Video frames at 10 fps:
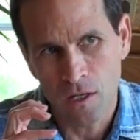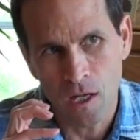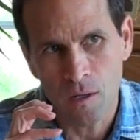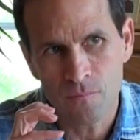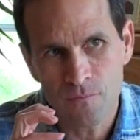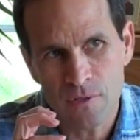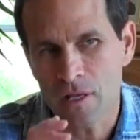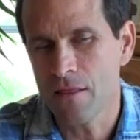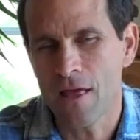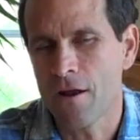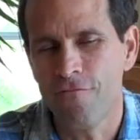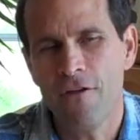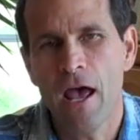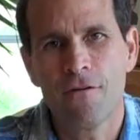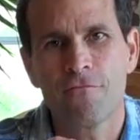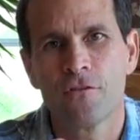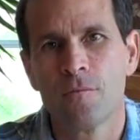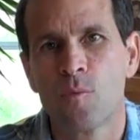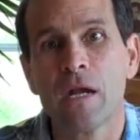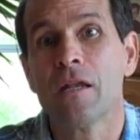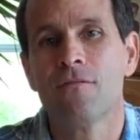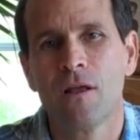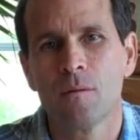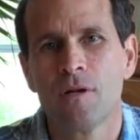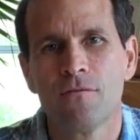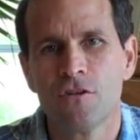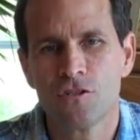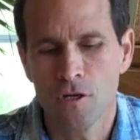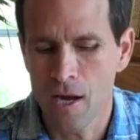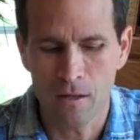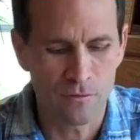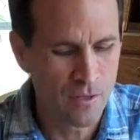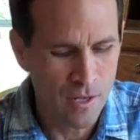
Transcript: that fat for the brain development of their child.